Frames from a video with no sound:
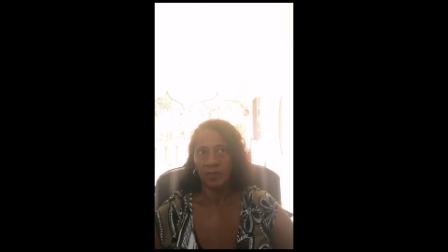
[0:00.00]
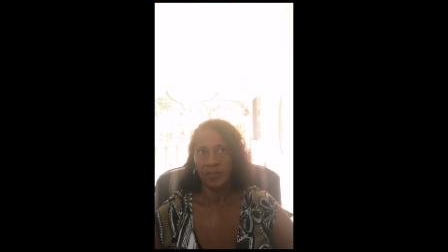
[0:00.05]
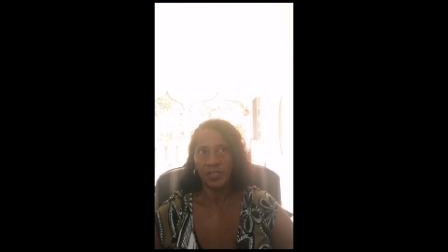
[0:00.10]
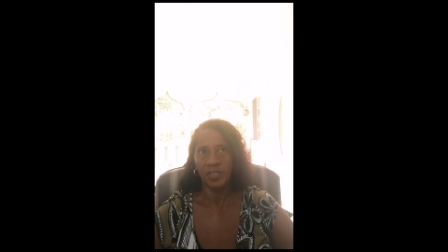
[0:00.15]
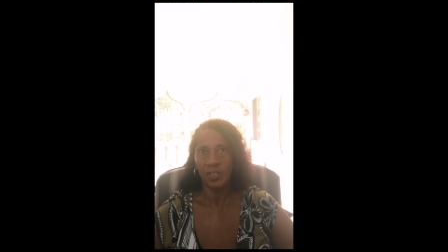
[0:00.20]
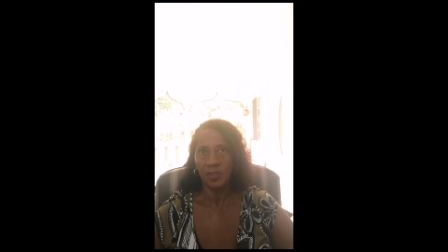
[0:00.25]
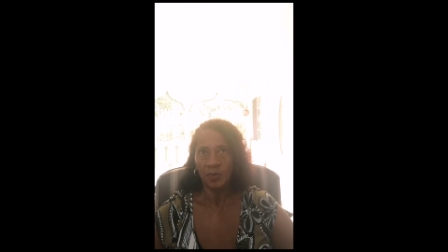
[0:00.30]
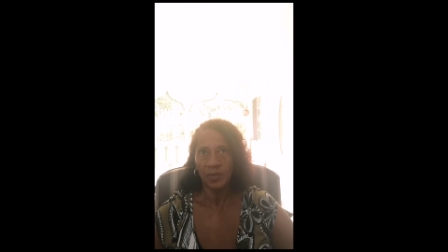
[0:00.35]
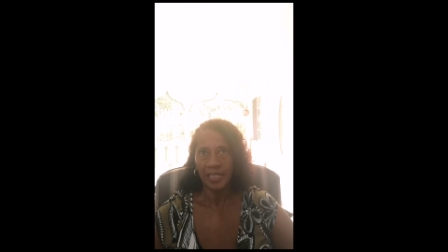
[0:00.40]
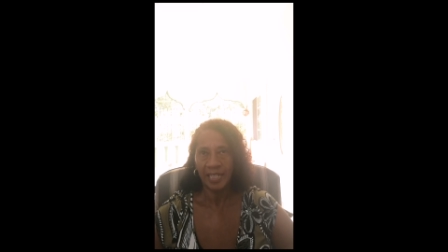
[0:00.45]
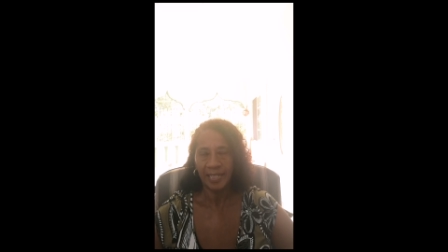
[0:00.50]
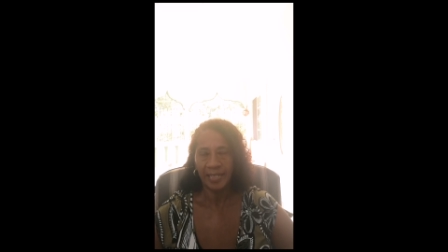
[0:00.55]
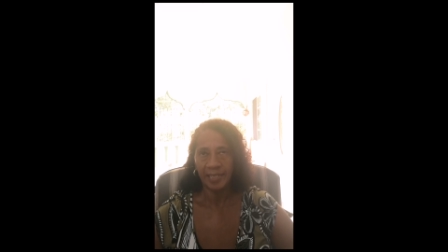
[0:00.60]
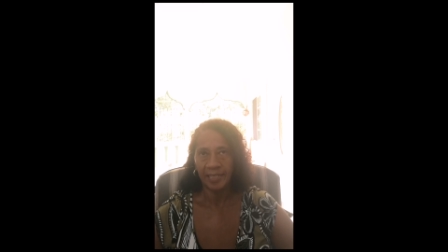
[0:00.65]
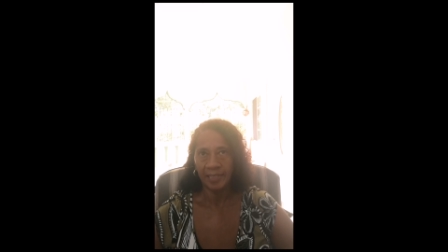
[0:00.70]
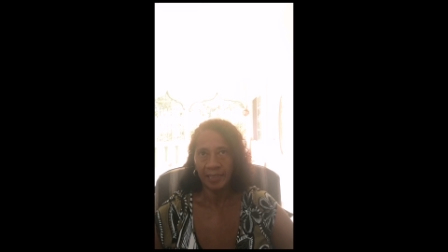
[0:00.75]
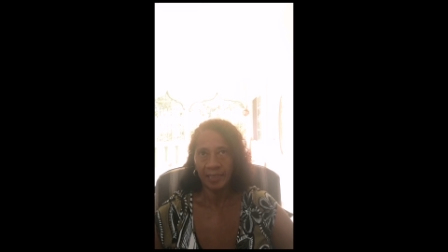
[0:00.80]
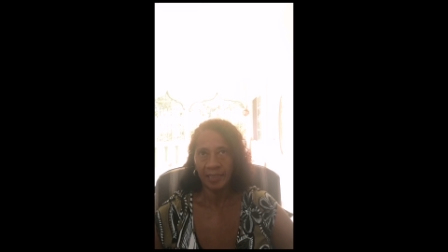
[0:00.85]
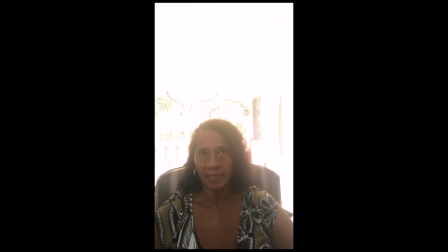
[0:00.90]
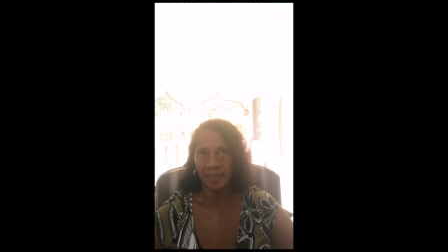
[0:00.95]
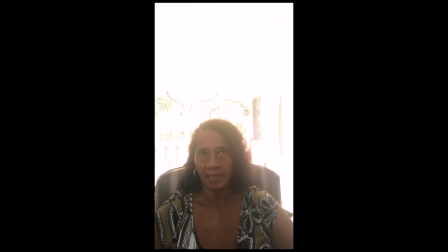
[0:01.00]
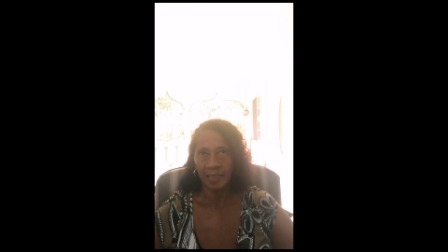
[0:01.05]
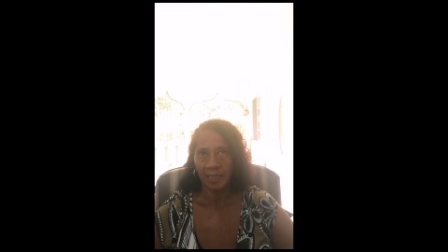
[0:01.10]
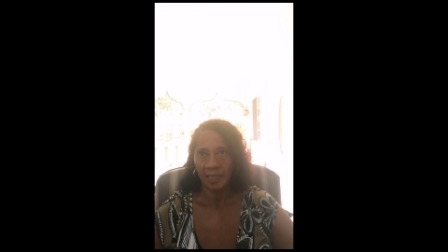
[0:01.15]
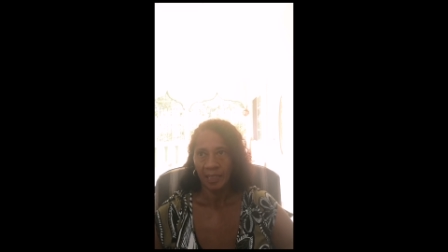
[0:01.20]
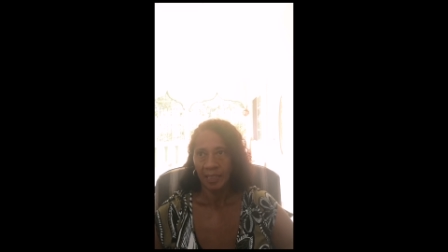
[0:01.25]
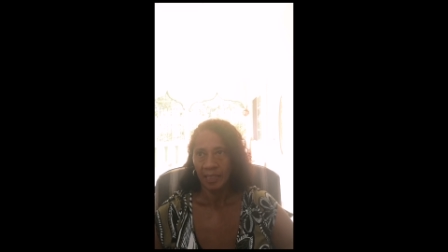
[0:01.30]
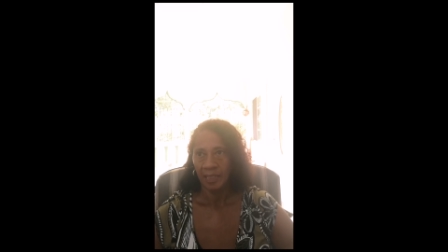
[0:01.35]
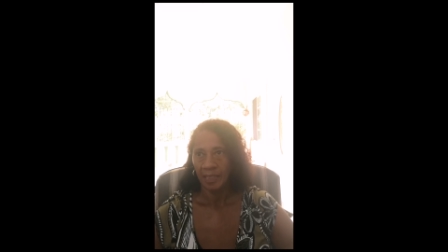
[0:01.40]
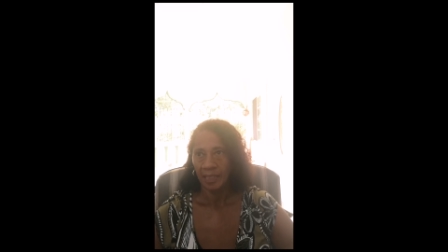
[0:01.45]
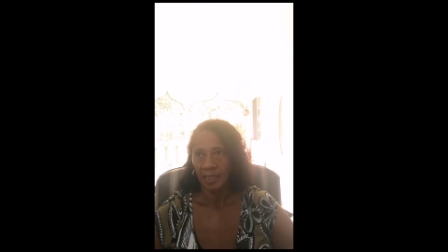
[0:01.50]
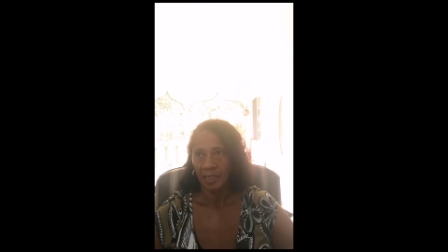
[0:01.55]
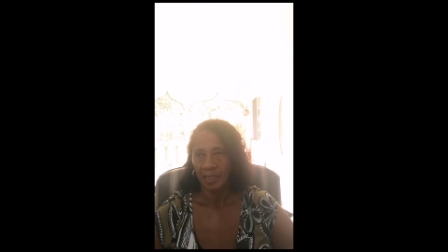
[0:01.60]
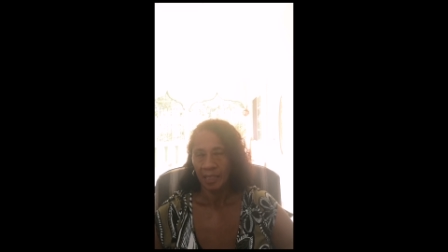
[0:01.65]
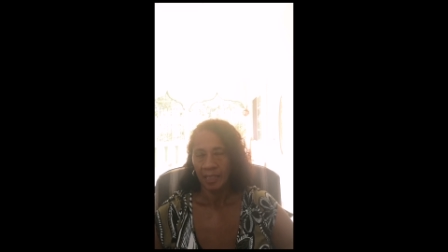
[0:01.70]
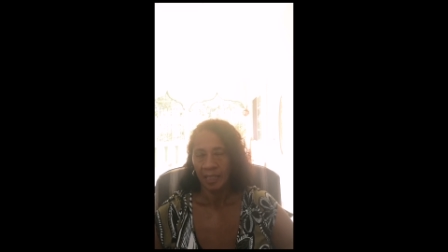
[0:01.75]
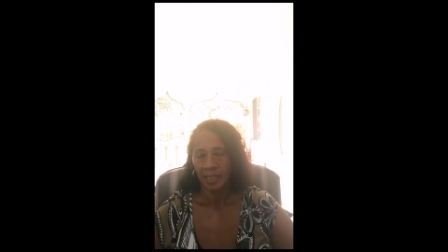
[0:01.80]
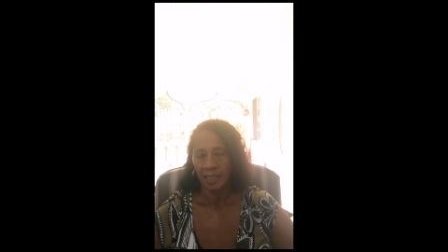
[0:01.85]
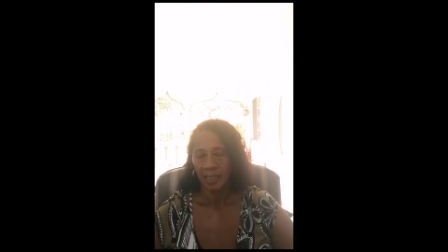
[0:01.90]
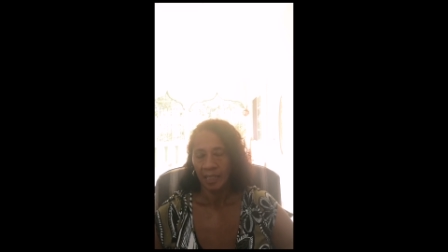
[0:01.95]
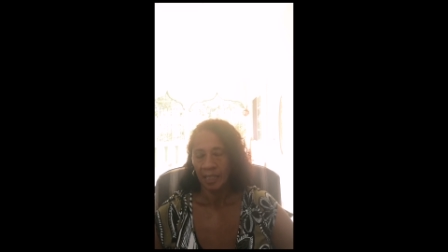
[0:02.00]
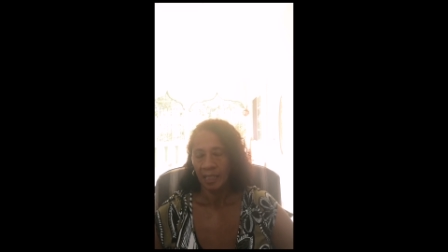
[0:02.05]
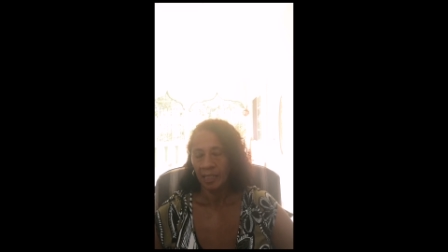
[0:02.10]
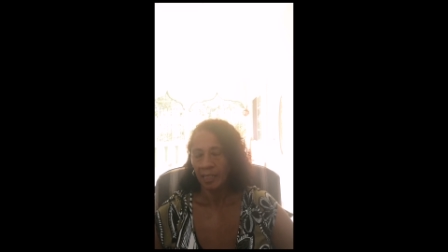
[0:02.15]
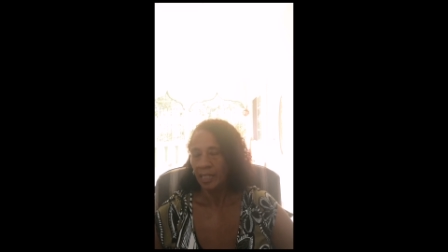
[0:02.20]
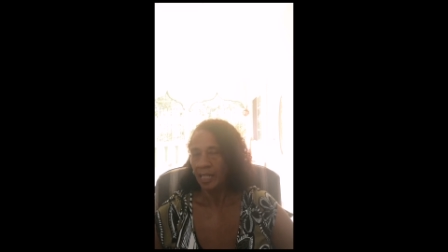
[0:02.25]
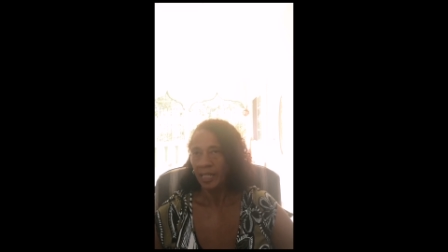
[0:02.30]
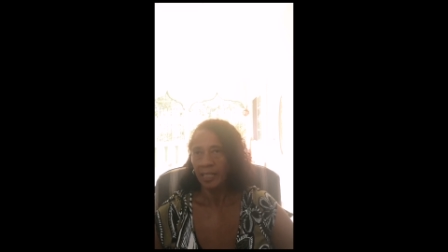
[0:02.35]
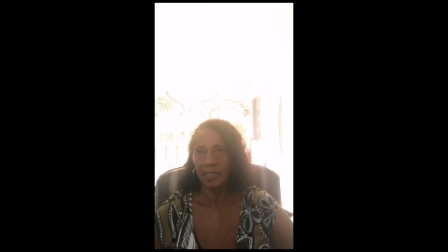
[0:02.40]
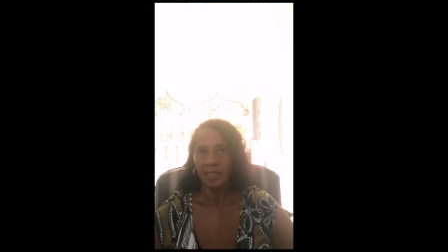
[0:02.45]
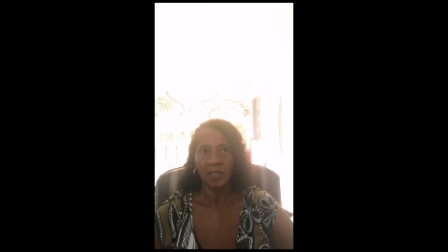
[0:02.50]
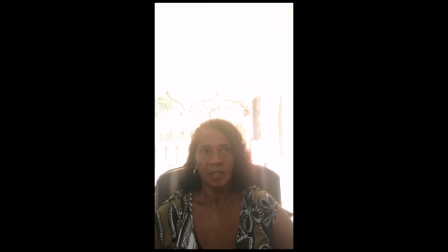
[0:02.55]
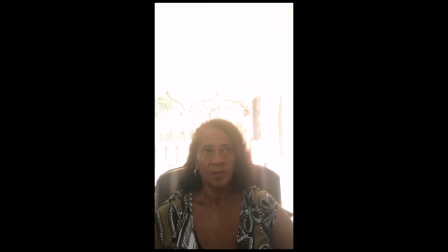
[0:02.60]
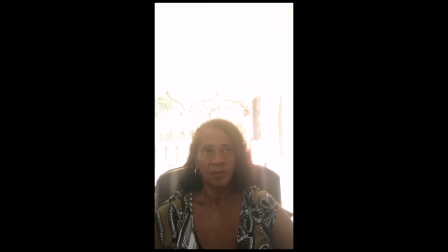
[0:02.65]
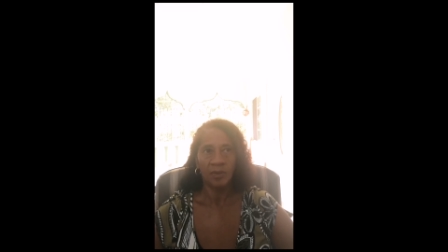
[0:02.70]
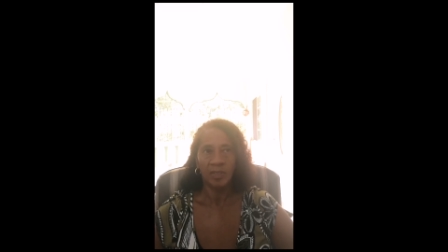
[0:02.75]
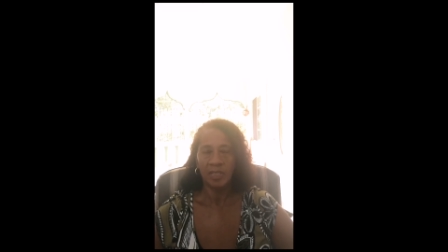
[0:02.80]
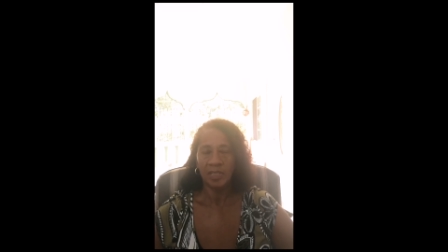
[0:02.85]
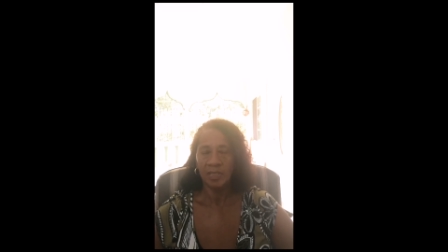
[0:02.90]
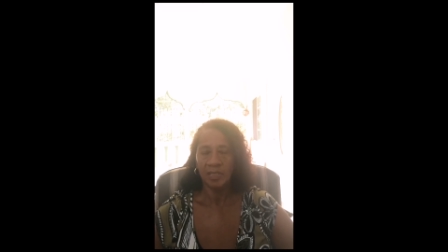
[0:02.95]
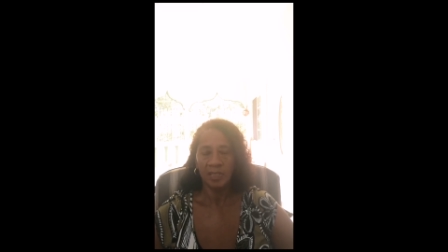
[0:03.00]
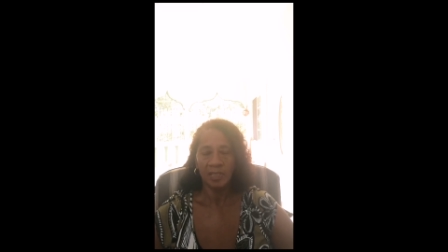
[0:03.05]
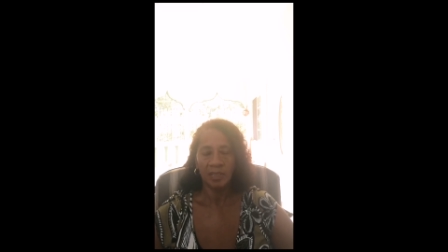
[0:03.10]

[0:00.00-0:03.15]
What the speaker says: for 2 days, and then only